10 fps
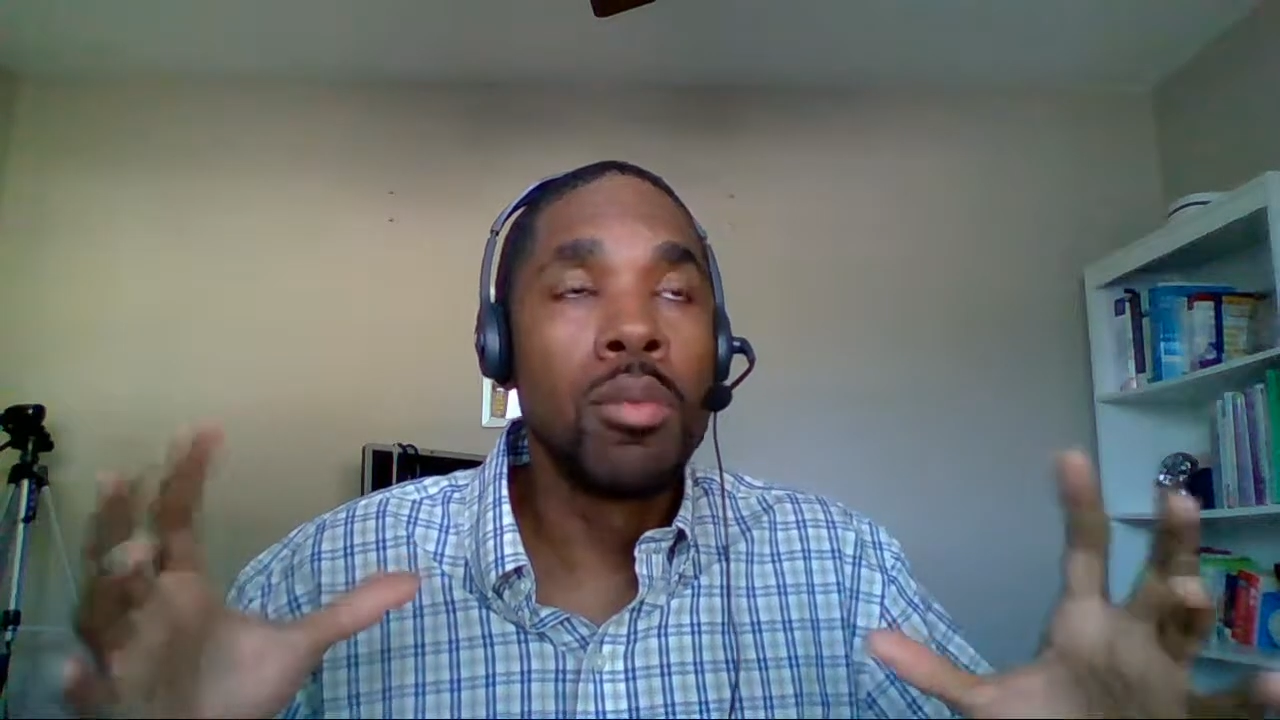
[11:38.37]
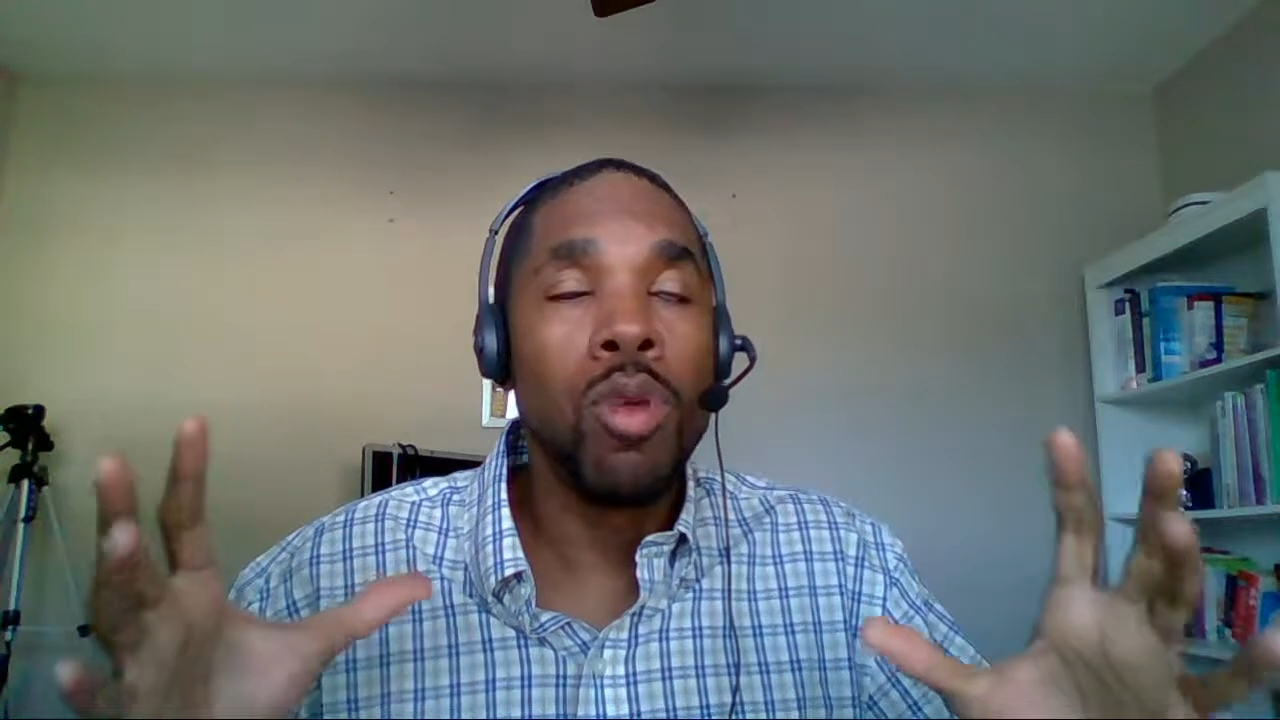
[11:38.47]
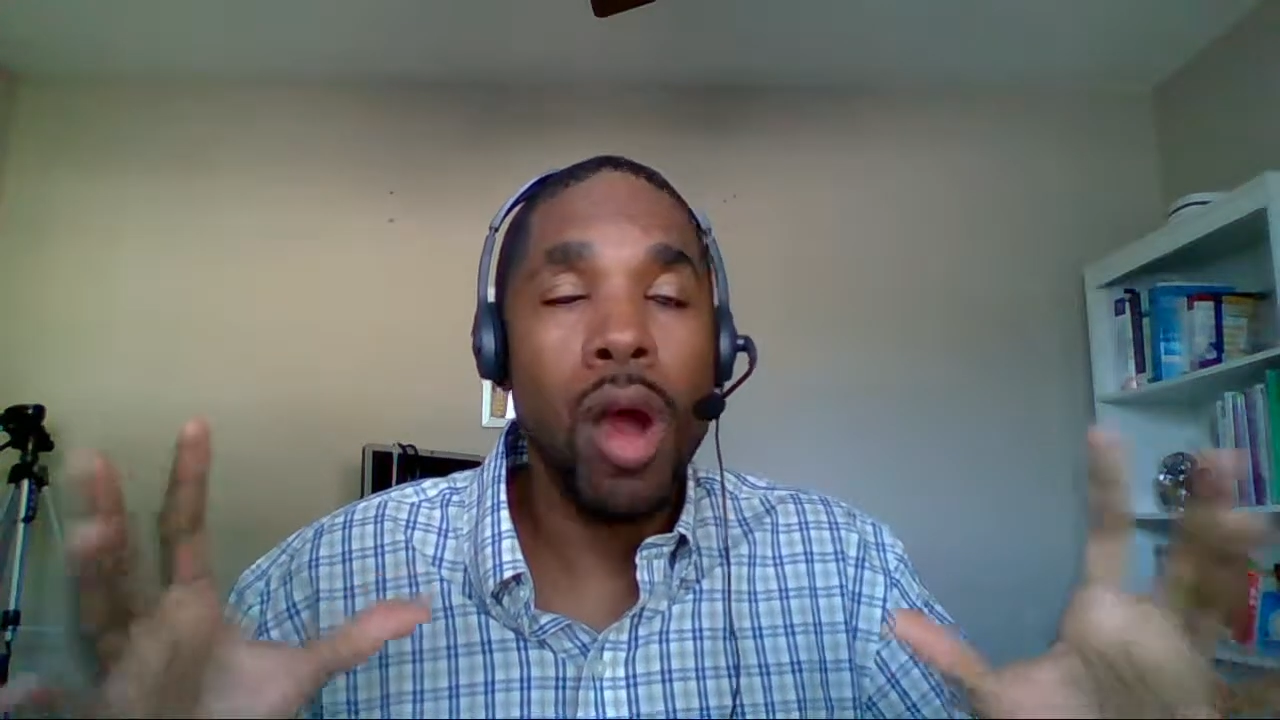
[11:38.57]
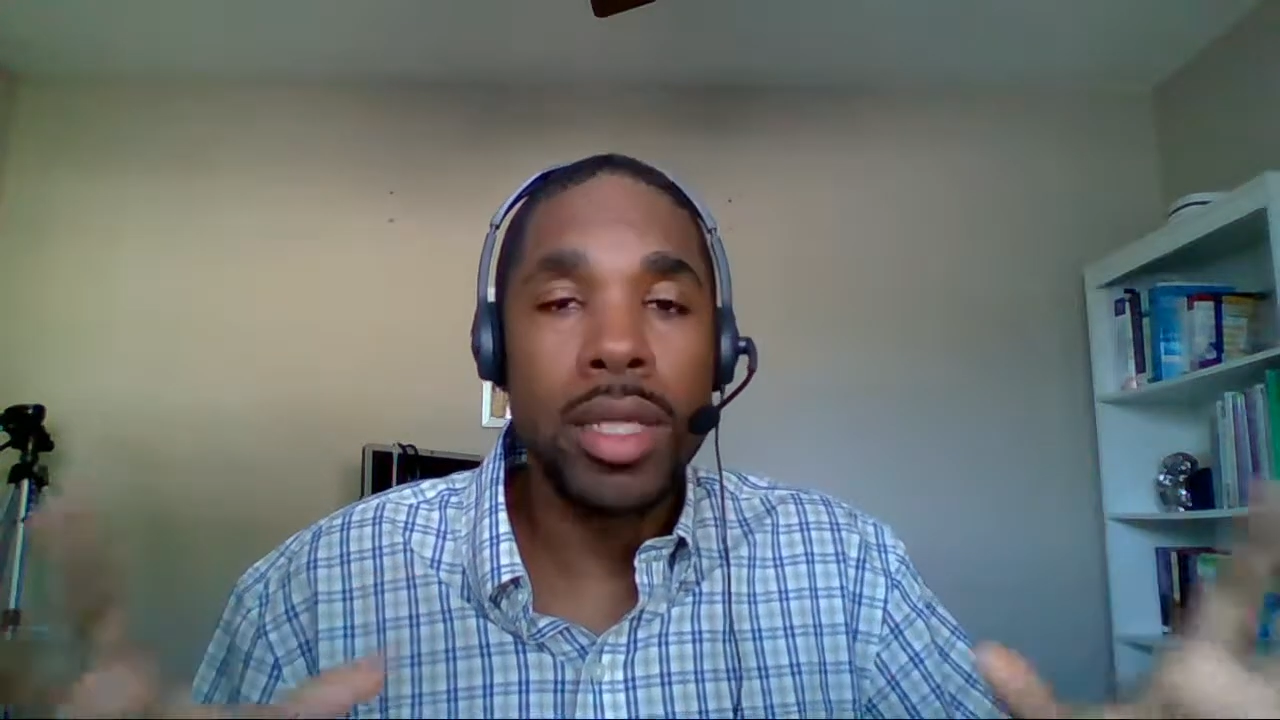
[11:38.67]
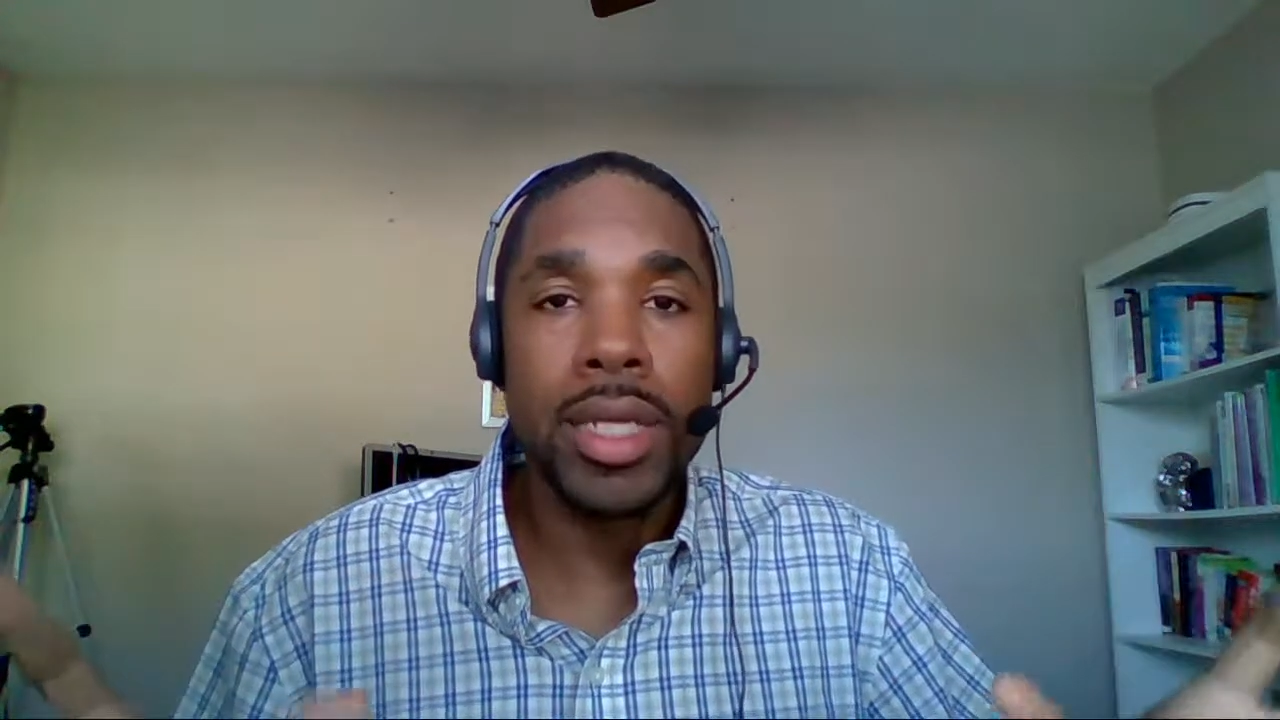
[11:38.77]

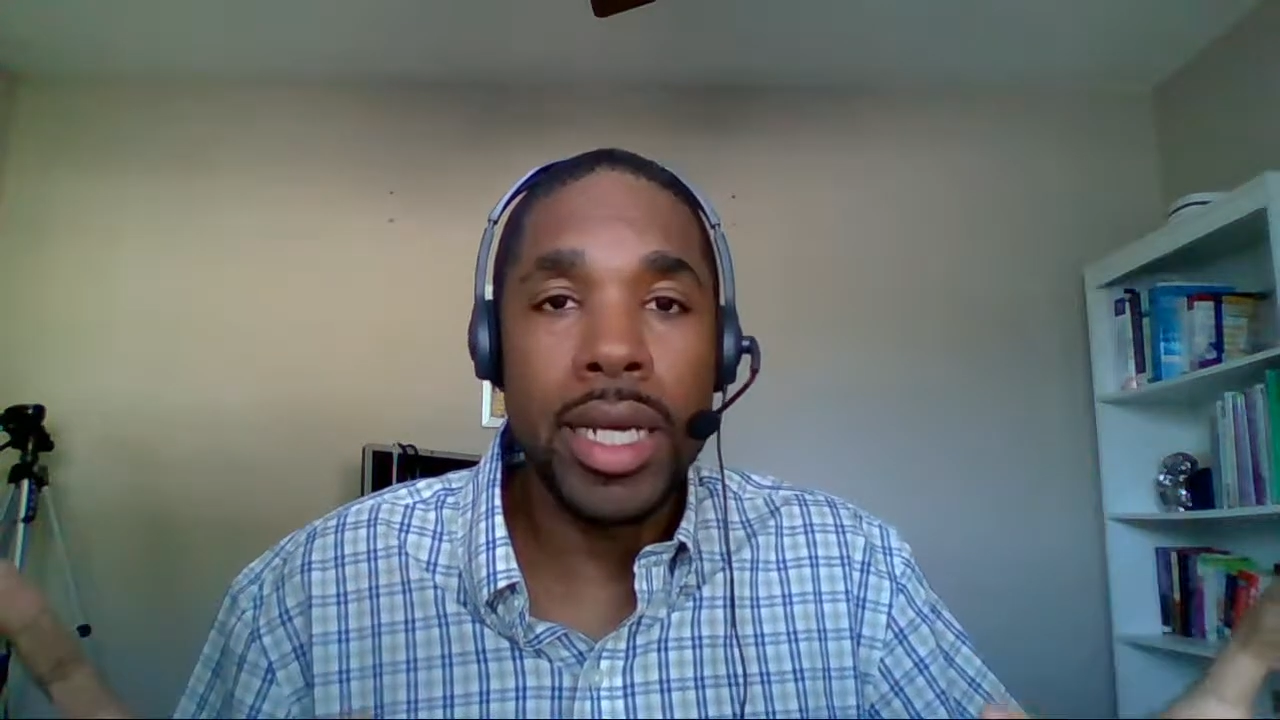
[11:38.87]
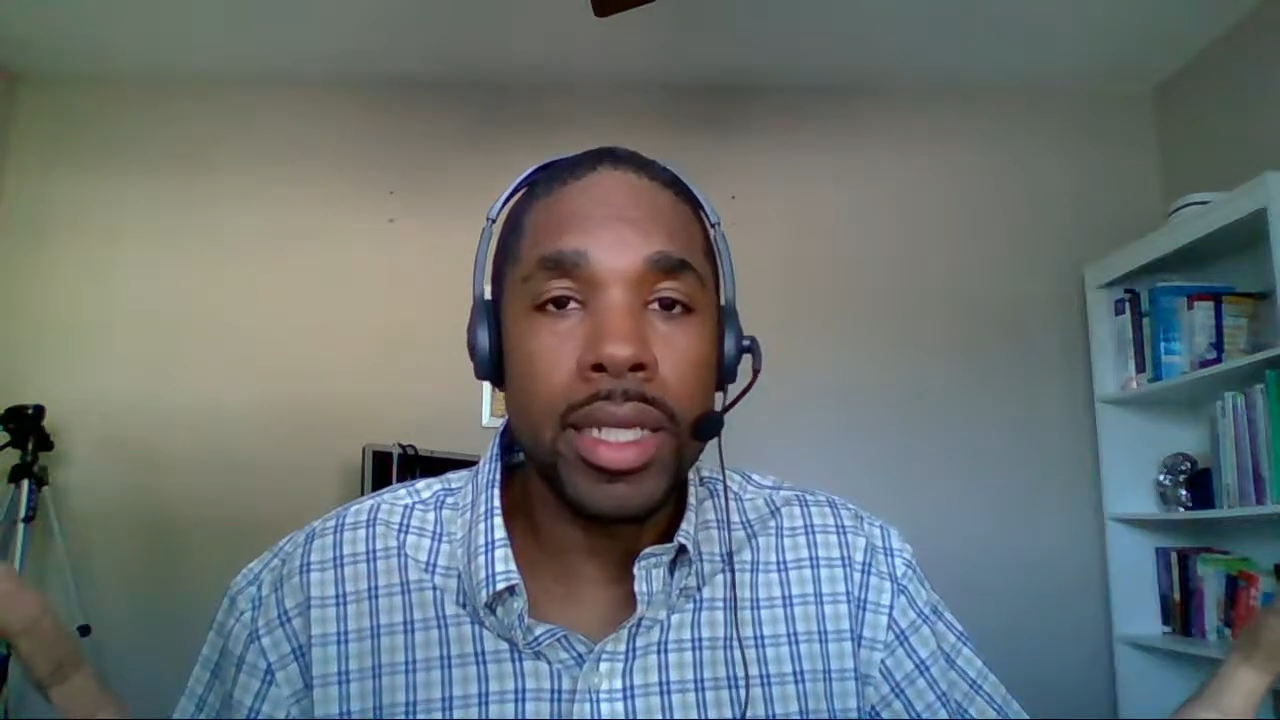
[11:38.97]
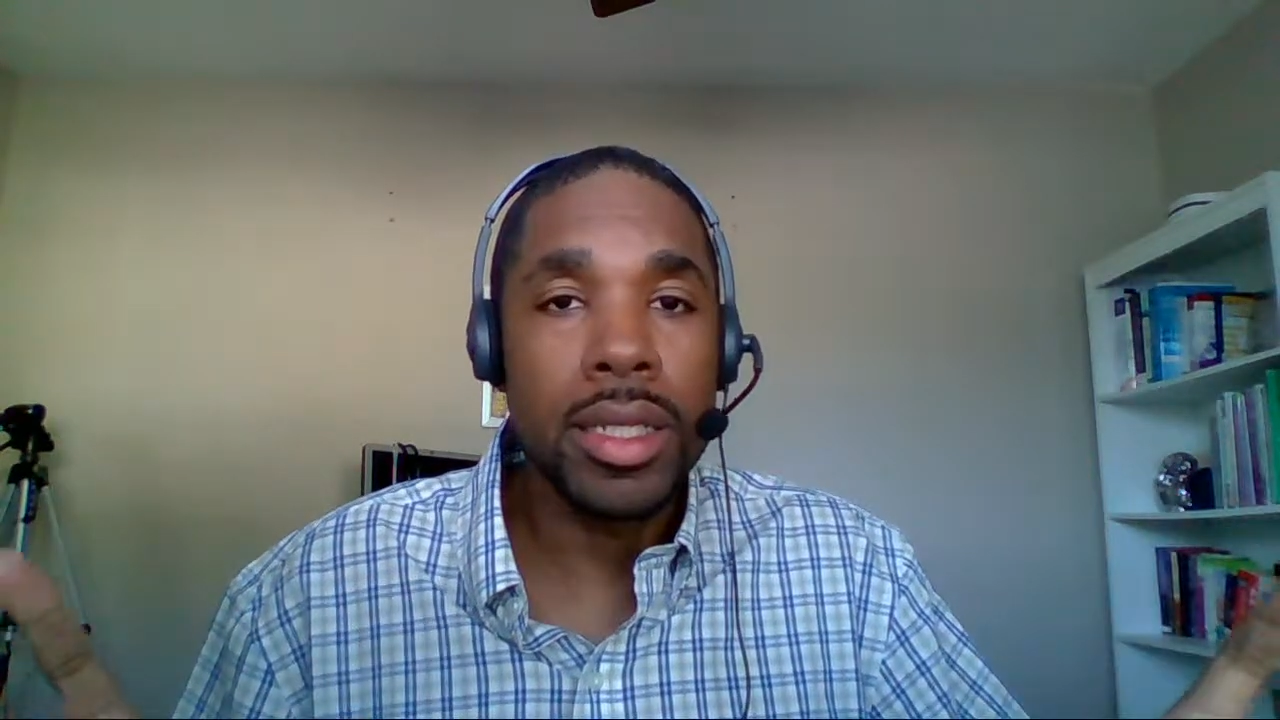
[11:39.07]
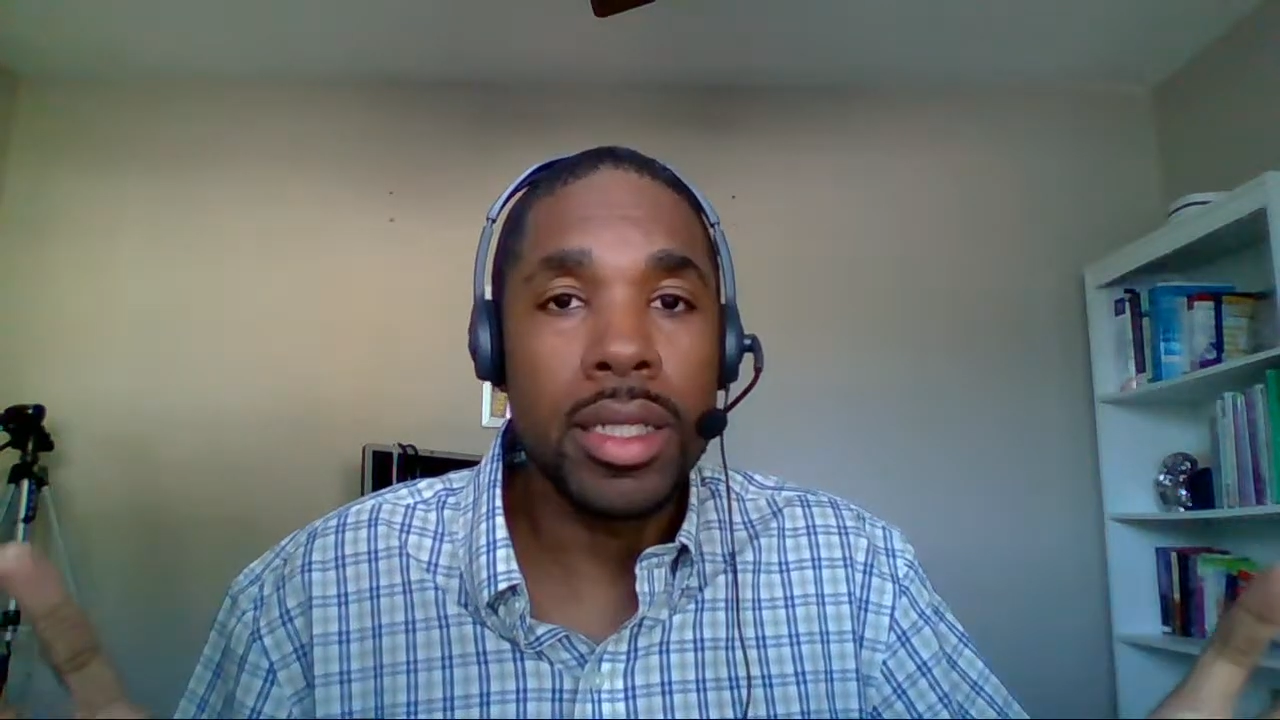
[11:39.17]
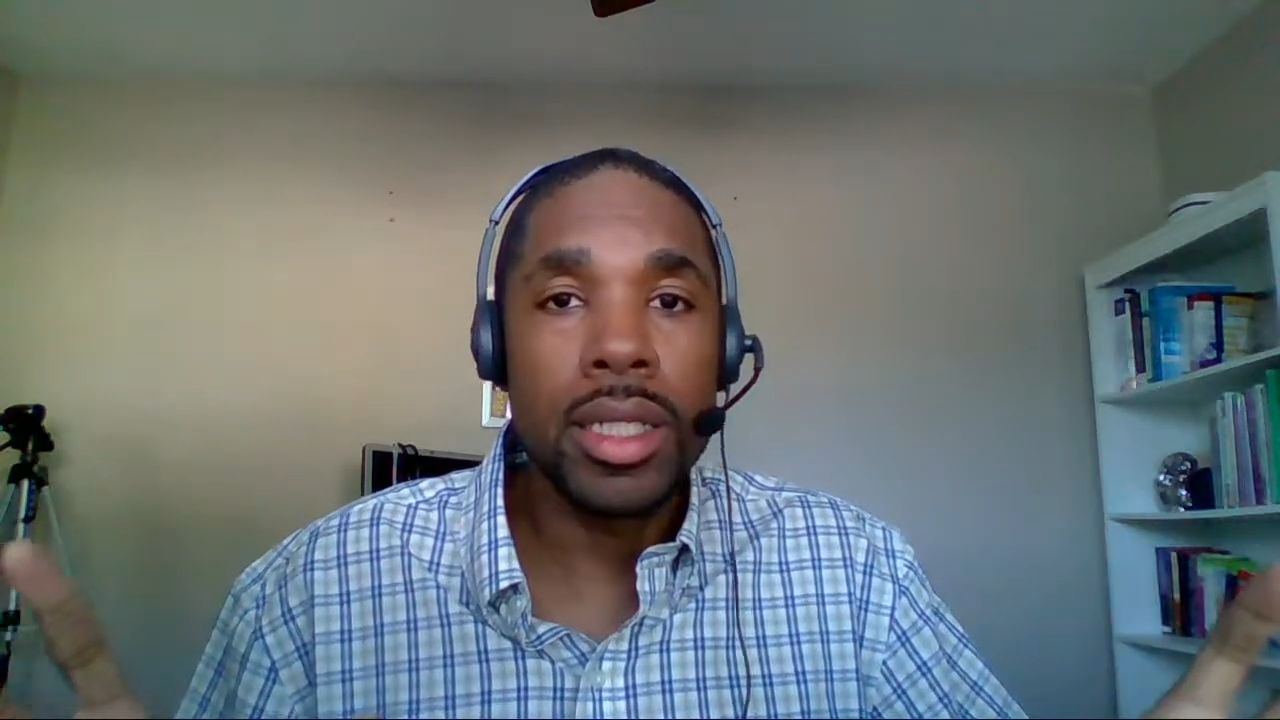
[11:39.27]
project,